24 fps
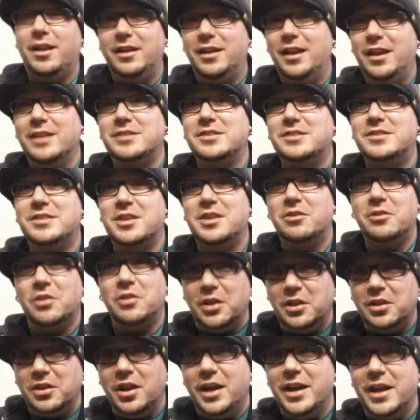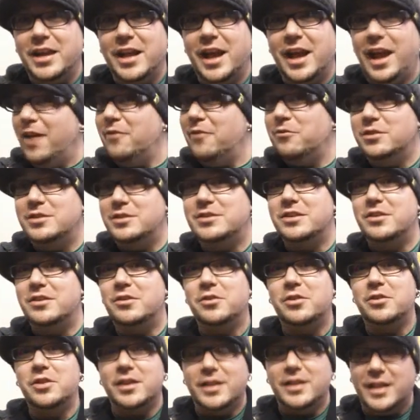necessarily like every
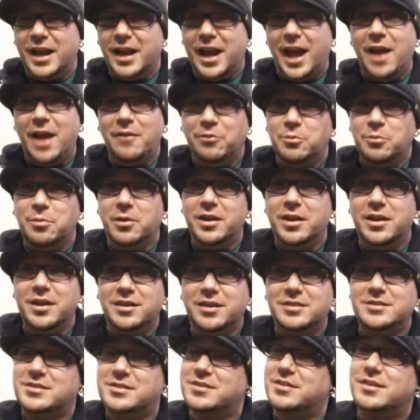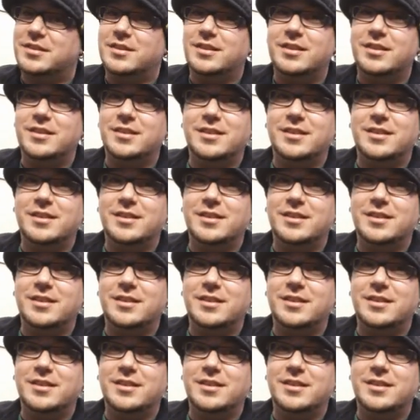single thing that everybody else